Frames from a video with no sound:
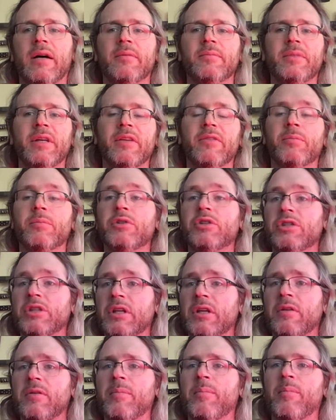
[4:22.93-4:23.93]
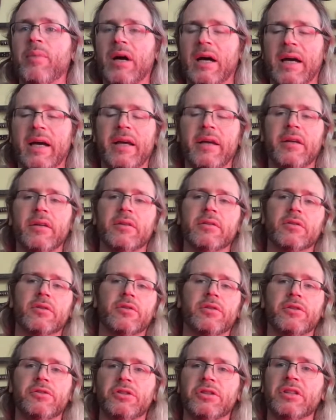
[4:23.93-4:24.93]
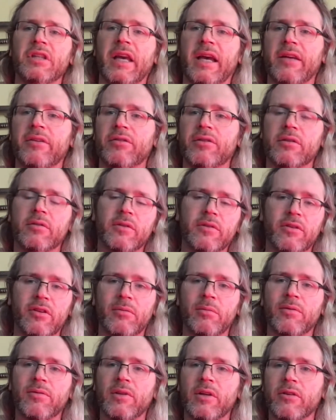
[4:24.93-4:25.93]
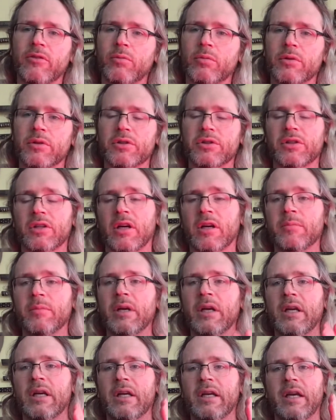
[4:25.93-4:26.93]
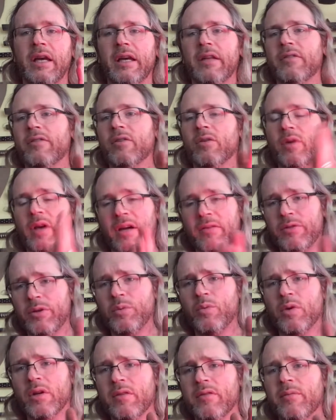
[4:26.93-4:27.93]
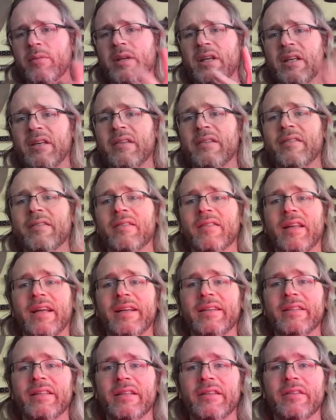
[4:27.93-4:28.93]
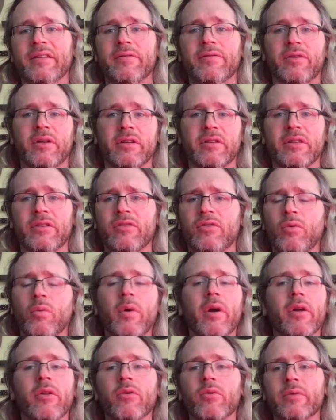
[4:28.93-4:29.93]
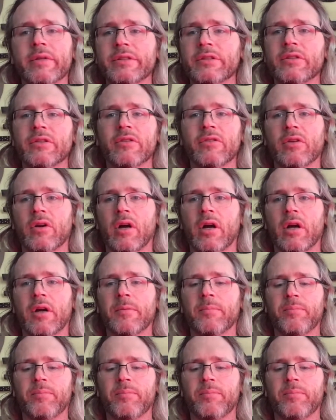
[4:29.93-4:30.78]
It's machined by Christian Castro at Saberflux Workshop, and so every one of them is slightly different as to where the ridges are.